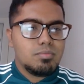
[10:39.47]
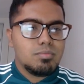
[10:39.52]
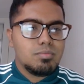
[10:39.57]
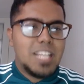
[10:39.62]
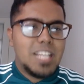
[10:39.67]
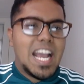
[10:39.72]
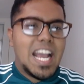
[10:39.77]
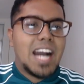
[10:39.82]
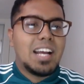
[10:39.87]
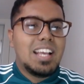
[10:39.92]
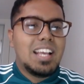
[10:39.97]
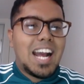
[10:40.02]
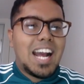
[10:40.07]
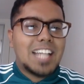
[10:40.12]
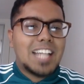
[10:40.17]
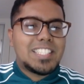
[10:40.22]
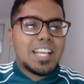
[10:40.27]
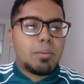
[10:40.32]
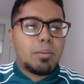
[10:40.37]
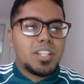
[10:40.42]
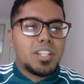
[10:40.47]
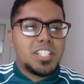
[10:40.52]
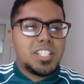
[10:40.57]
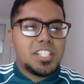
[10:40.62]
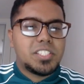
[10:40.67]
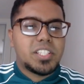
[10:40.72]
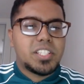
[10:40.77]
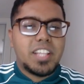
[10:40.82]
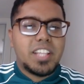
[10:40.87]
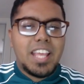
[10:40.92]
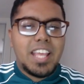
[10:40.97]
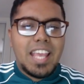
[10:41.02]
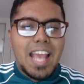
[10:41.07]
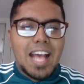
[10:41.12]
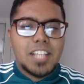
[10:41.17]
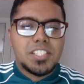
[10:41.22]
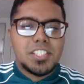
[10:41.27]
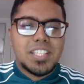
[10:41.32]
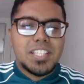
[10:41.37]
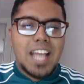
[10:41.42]
Yeah, I take one decently,
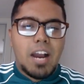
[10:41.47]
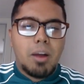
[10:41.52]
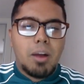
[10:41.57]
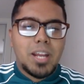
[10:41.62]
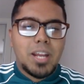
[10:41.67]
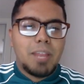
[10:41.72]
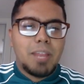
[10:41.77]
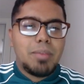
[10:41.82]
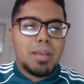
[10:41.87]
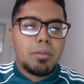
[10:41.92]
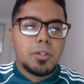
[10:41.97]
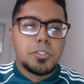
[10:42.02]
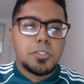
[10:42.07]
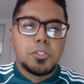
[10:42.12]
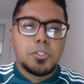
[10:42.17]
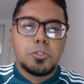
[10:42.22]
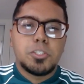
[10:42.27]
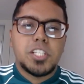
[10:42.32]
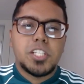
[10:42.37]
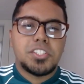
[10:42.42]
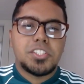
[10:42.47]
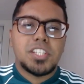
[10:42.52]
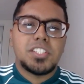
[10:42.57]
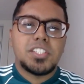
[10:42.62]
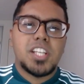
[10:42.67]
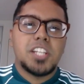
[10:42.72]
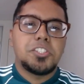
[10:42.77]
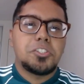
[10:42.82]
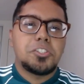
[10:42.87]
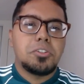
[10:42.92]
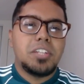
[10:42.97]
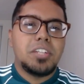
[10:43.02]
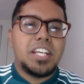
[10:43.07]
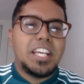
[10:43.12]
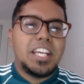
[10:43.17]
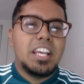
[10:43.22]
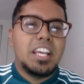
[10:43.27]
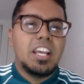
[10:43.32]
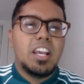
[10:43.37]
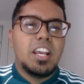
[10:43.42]
as now I'm going to be able to just
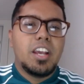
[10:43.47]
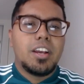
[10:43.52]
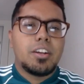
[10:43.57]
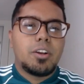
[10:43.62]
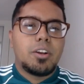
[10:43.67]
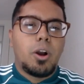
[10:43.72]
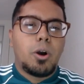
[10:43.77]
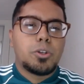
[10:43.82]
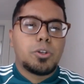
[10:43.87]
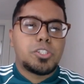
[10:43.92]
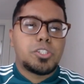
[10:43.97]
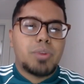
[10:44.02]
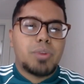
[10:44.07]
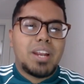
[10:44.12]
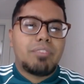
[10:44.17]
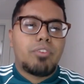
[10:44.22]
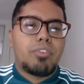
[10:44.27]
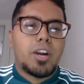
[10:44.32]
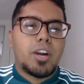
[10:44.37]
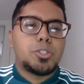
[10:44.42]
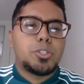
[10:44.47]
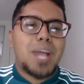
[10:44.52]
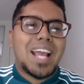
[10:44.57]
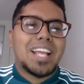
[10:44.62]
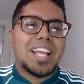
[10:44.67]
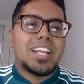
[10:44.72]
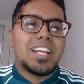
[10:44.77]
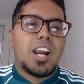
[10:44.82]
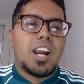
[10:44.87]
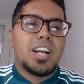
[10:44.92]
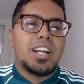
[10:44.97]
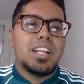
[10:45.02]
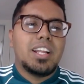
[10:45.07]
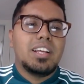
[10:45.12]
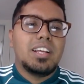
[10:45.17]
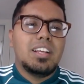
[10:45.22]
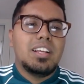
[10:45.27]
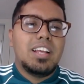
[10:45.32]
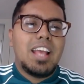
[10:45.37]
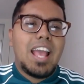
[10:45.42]
essentially go straight for a Dragon Dart
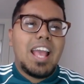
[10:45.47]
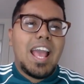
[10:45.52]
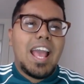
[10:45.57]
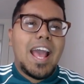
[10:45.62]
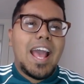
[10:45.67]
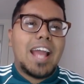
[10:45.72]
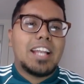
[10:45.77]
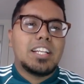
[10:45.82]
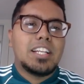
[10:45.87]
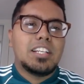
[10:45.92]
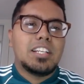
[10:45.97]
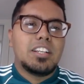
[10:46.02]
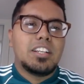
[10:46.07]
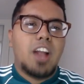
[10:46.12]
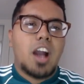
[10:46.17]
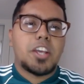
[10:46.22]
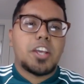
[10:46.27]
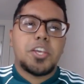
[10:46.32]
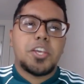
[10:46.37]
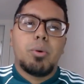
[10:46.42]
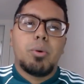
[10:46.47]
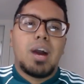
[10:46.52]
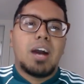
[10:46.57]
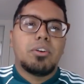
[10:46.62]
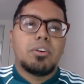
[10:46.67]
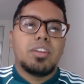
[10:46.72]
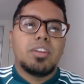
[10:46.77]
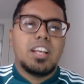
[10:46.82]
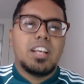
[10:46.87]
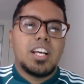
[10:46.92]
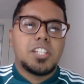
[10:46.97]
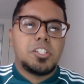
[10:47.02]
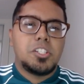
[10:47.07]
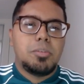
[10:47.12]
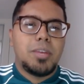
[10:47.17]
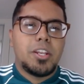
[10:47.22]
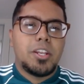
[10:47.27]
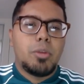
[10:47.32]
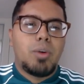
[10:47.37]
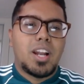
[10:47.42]
and knock you out,
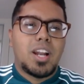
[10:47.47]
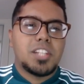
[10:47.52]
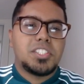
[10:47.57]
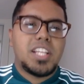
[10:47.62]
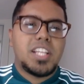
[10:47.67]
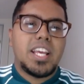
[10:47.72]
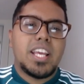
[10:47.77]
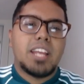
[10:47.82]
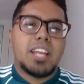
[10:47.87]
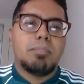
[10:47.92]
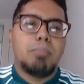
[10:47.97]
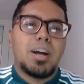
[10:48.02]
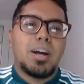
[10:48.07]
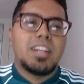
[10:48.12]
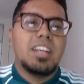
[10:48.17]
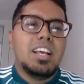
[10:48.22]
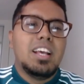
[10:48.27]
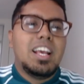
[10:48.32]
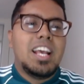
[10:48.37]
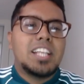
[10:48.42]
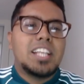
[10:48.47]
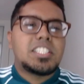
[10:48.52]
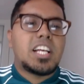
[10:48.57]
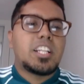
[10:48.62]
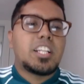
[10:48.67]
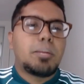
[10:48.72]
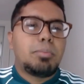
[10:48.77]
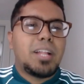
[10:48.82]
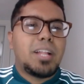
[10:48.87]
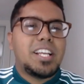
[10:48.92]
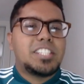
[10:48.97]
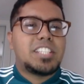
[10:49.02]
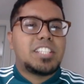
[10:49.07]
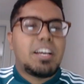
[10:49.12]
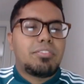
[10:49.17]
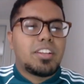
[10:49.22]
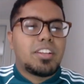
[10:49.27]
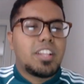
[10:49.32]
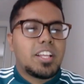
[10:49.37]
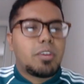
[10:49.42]
assuming you want to stay in. But his other play is
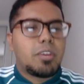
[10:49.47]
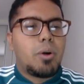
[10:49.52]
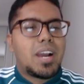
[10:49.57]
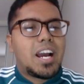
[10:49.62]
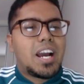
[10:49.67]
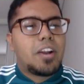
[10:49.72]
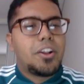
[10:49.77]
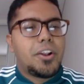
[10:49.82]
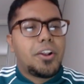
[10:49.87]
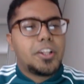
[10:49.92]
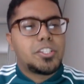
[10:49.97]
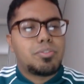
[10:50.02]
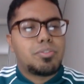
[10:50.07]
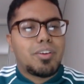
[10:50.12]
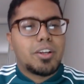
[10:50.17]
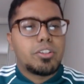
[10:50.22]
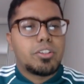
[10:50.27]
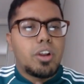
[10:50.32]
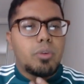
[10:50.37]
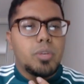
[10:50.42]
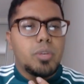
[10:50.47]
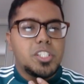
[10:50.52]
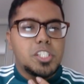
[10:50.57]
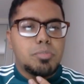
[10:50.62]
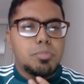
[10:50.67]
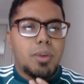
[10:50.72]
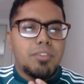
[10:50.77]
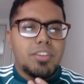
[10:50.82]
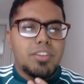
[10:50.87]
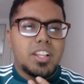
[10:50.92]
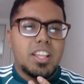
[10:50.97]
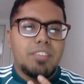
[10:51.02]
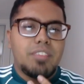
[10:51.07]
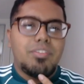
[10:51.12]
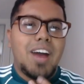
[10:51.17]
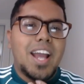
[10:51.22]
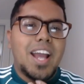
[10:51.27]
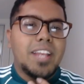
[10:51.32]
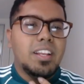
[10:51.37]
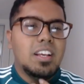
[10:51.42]
definitely going on in his Ferrothorn, which is perfectly
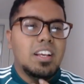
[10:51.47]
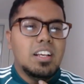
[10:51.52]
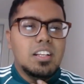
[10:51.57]
fine.